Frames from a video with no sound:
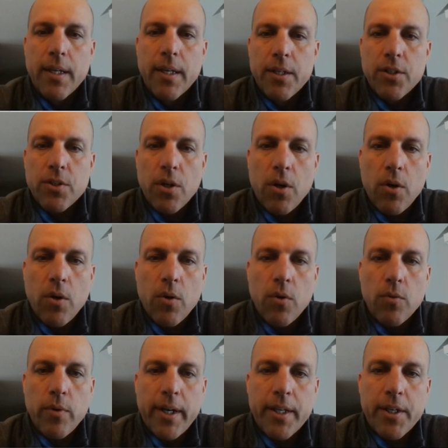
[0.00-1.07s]

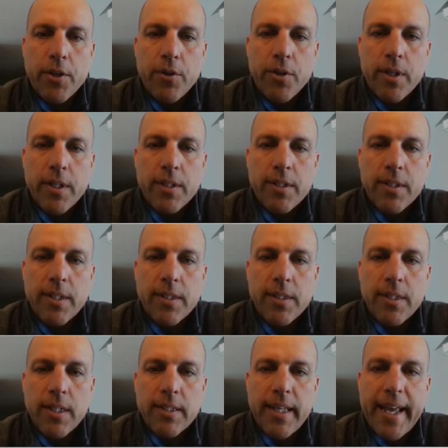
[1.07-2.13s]
So right here you can see it
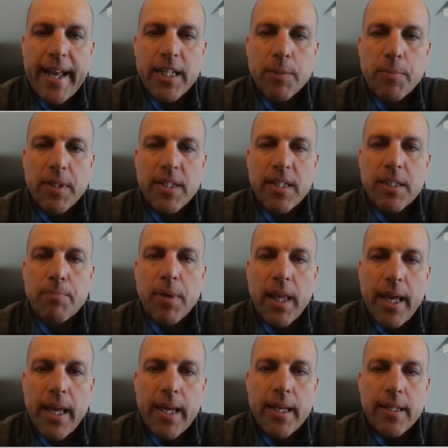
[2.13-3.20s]
says Gatsby
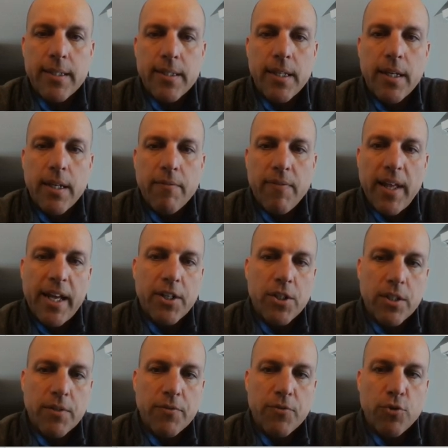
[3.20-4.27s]
displays
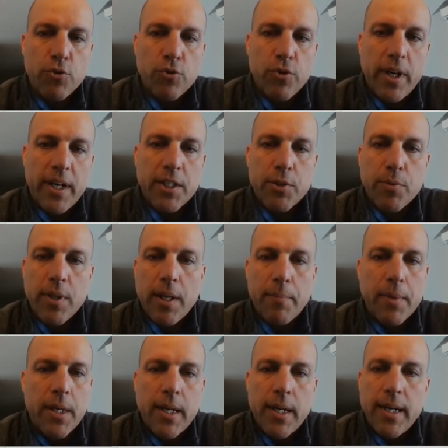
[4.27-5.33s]
flashes of true greatness within
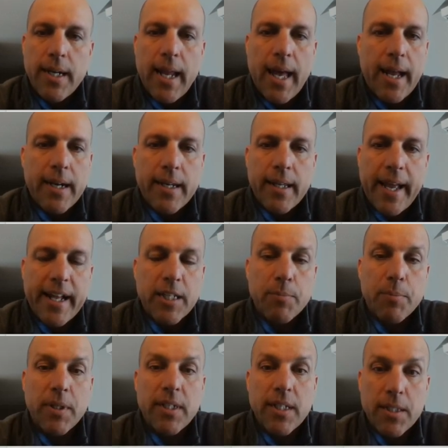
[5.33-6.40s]
him, not
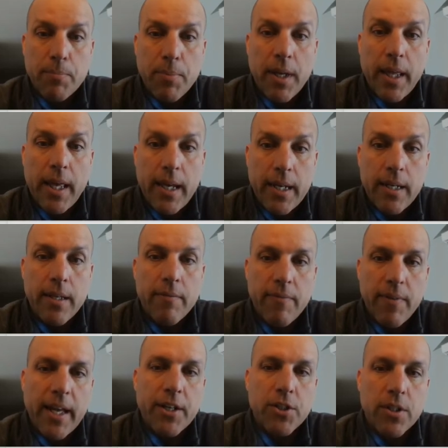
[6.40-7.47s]
Gatsby displayed
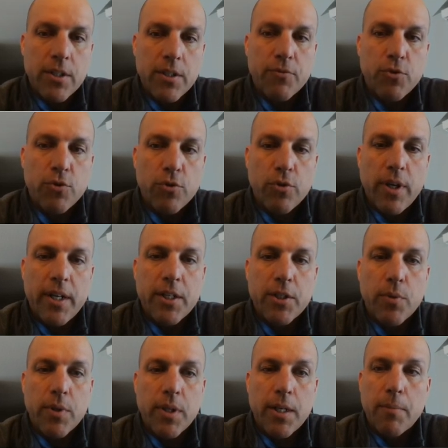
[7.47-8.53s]
flashes of true
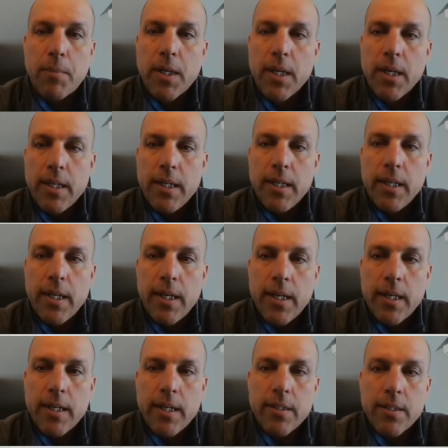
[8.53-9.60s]
greatness within him. He
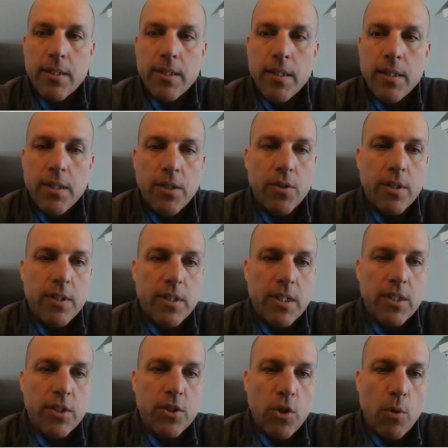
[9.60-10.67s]
is, you can
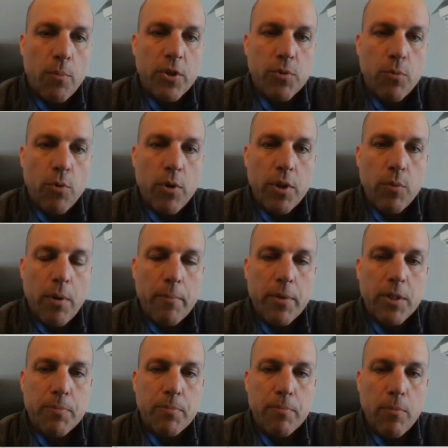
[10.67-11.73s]
see, so much more than what
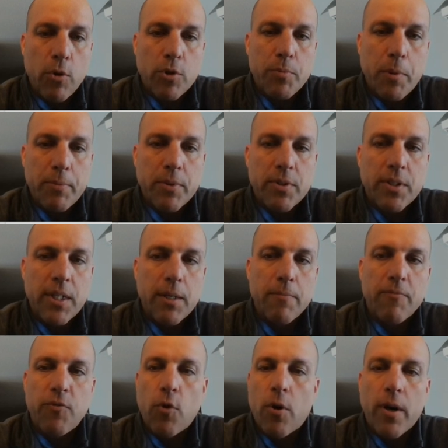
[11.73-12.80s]
most people see
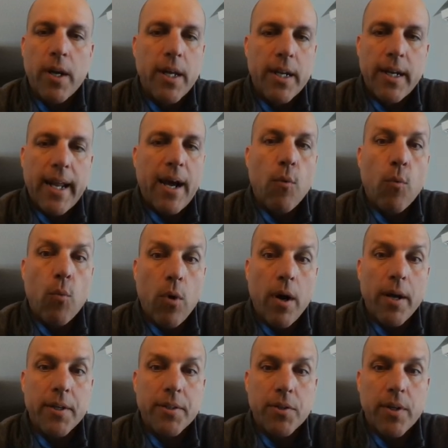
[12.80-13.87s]
him for, not
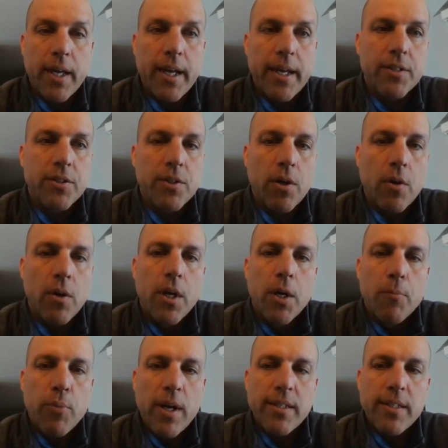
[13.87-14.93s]
was. Okay, so
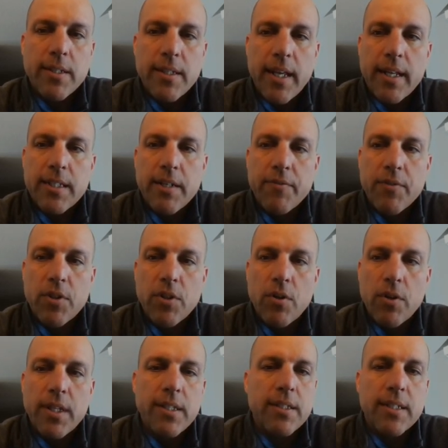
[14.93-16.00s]
present tense, even though,
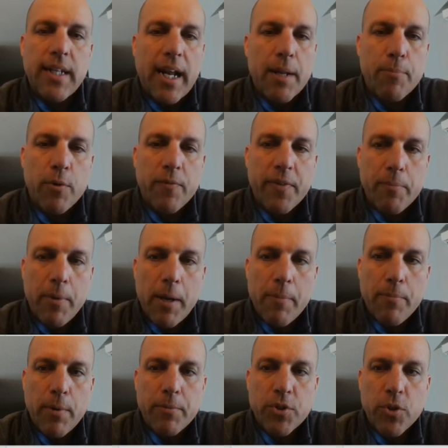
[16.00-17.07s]
and this is not a perfect
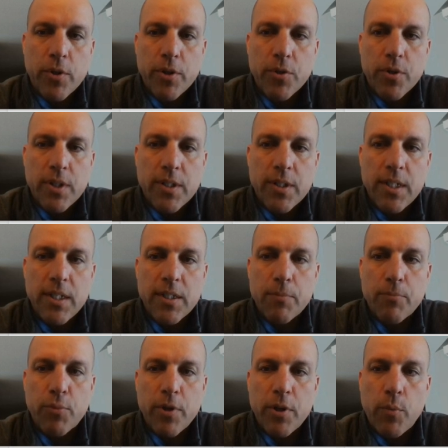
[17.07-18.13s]
paper I'm showing you, you can see
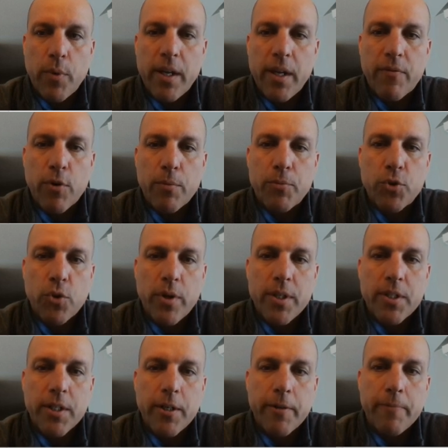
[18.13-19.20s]
some pretty weak verb
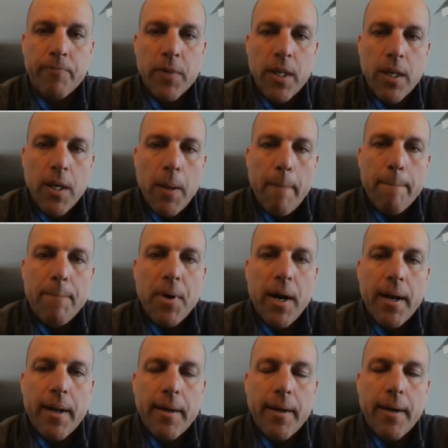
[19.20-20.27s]
choice here,
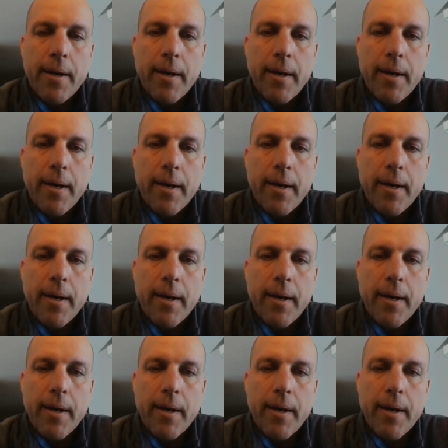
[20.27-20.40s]
but